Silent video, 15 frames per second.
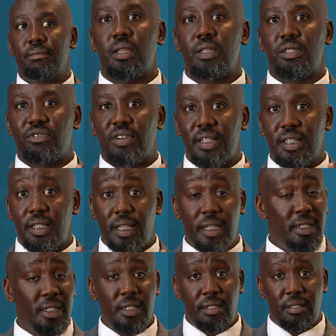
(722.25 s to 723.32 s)
is
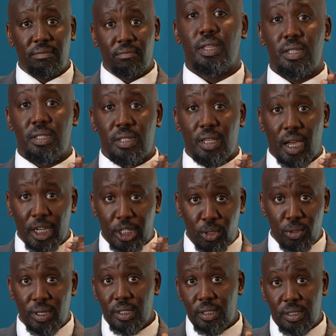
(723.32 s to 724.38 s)
validated, is
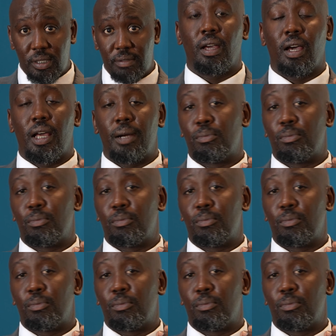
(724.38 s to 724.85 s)
accurate, and